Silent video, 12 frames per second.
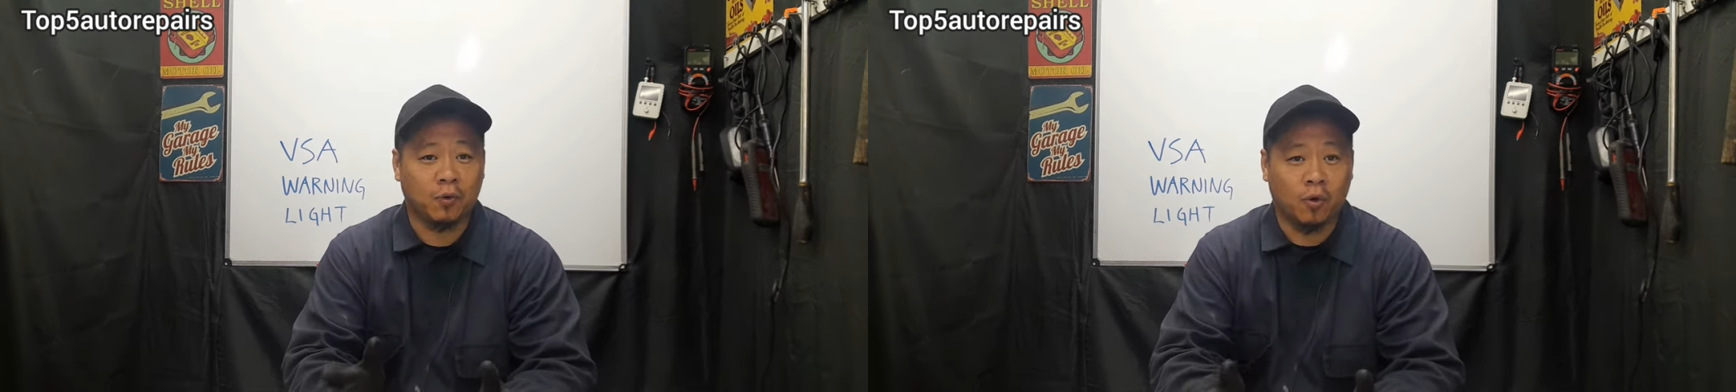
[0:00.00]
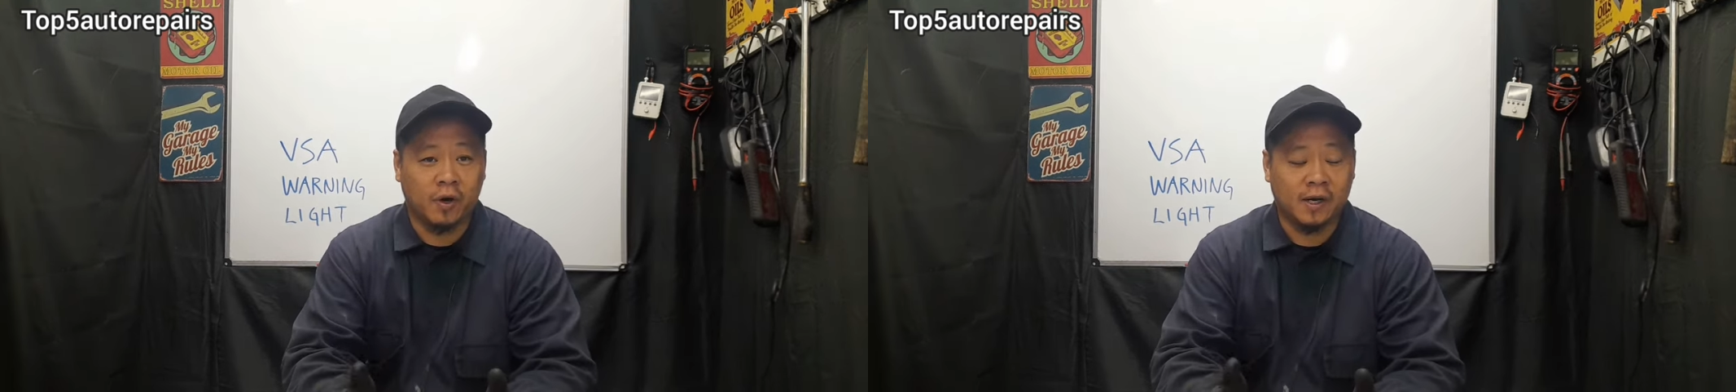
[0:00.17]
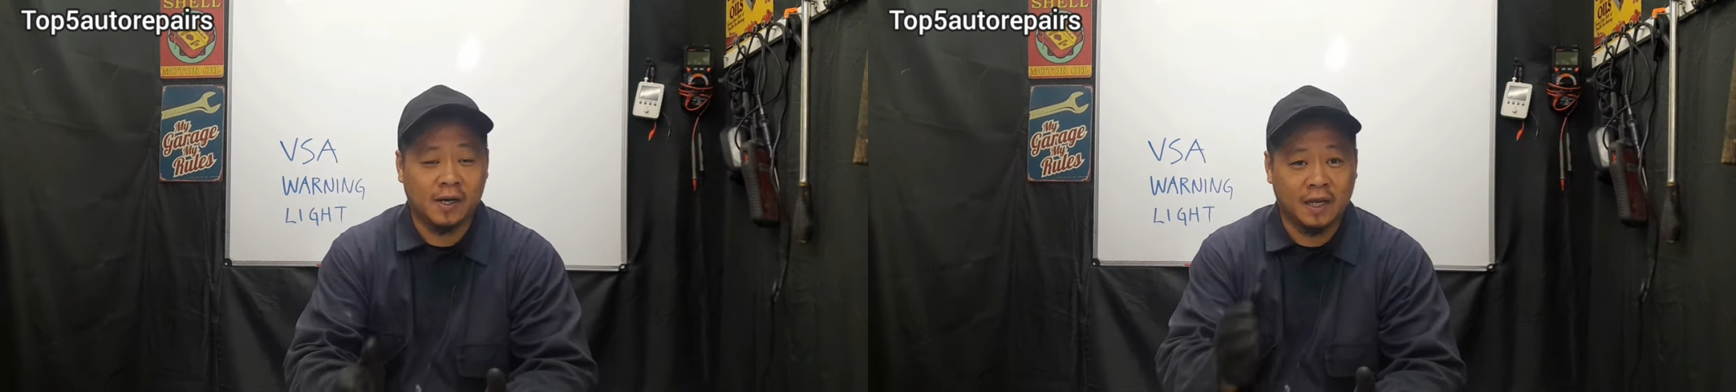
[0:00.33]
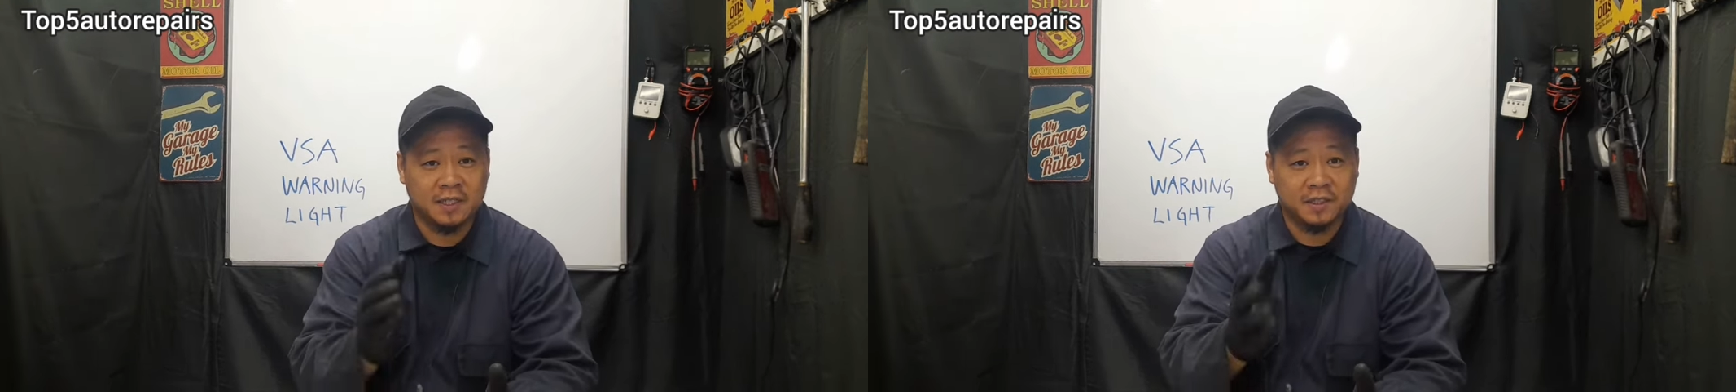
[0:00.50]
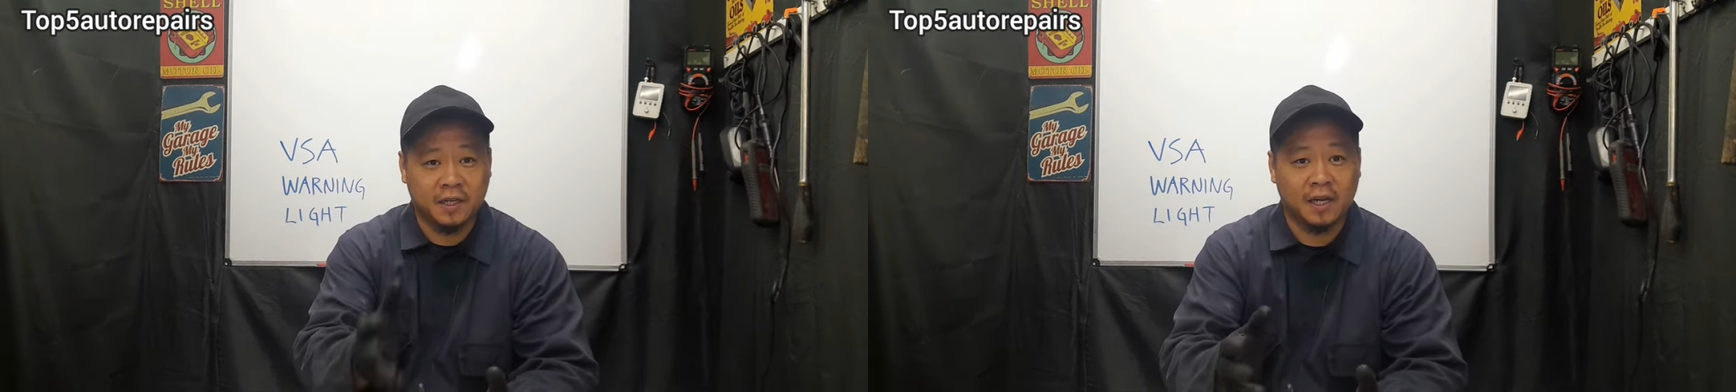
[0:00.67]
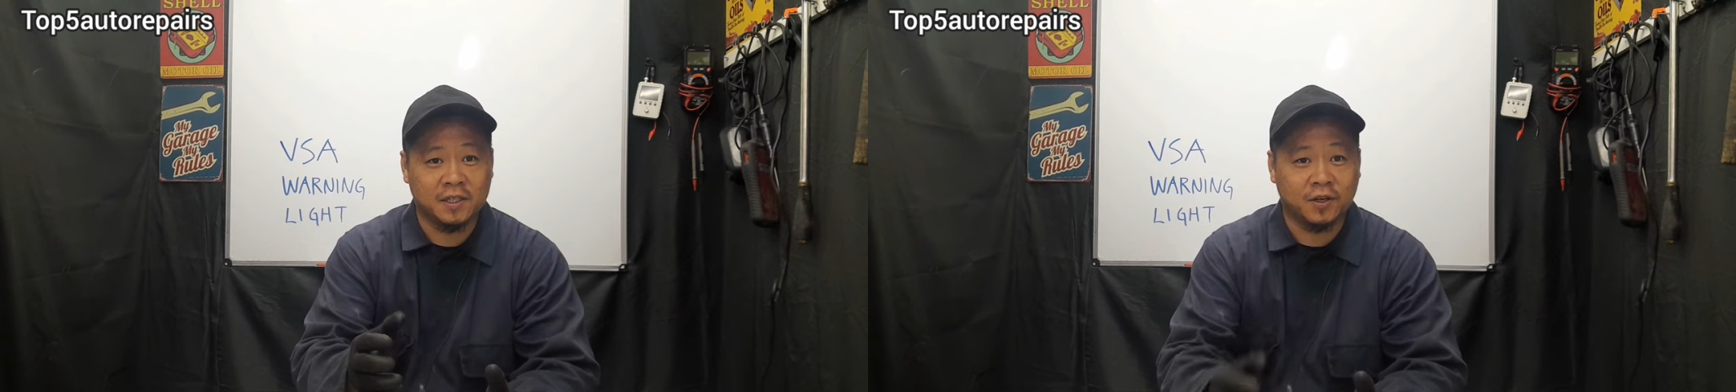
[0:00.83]
warning light
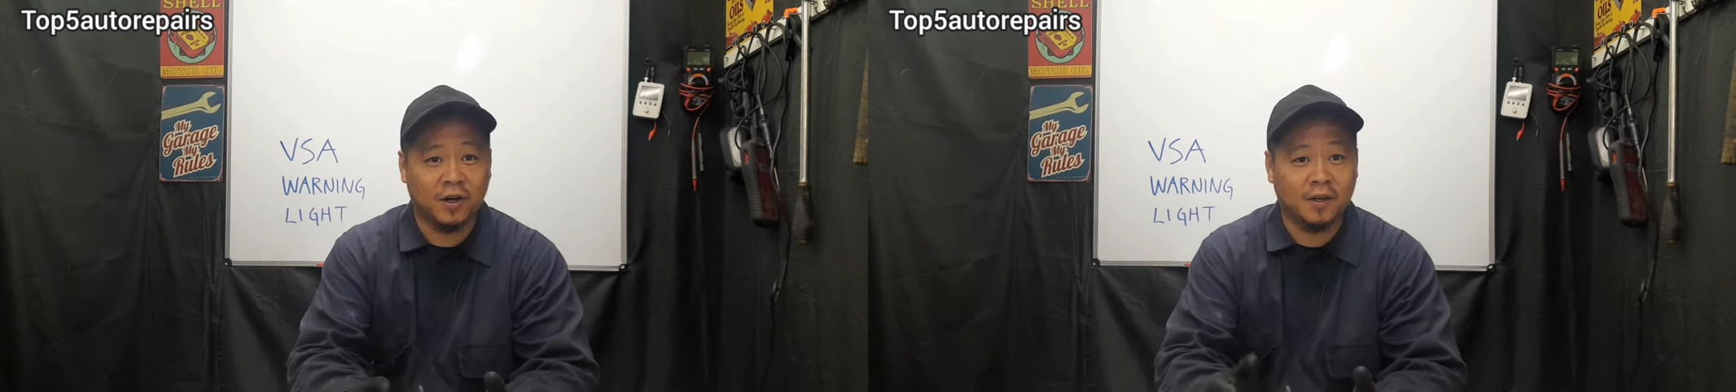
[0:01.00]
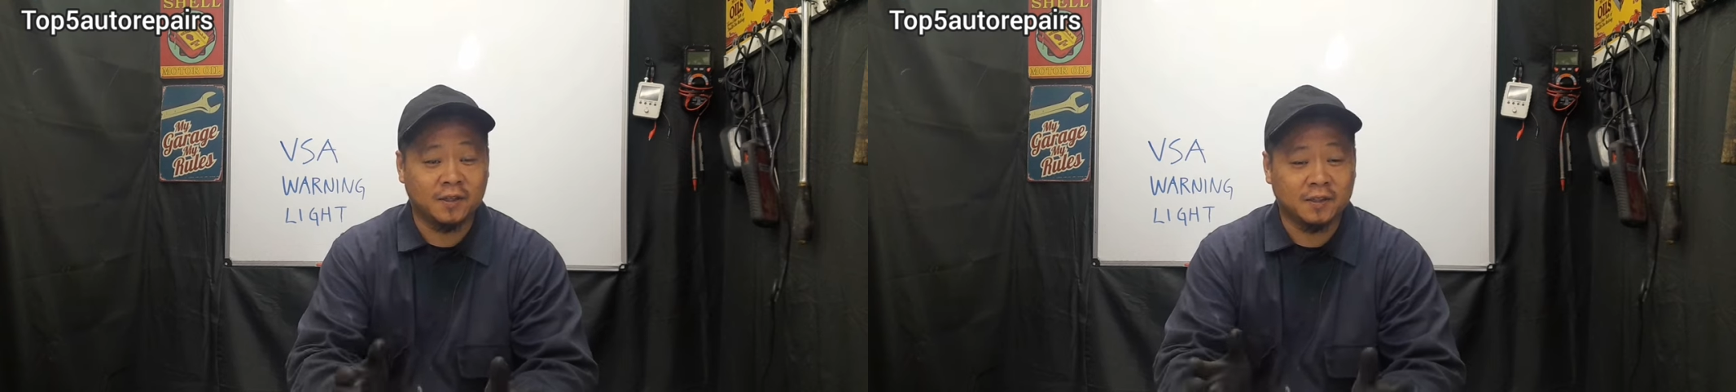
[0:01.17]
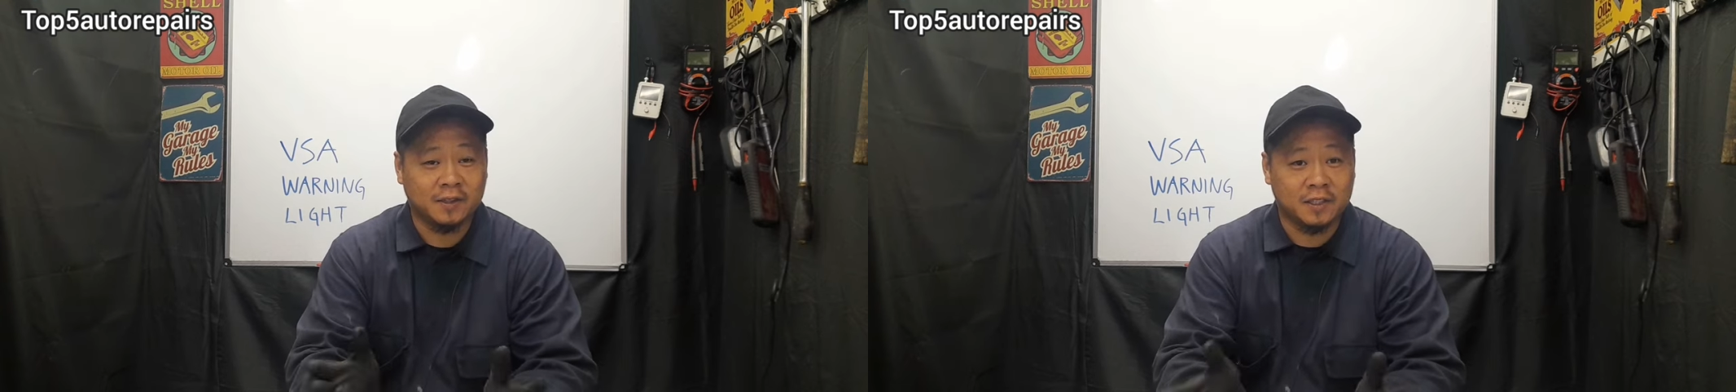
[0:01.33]
stays on,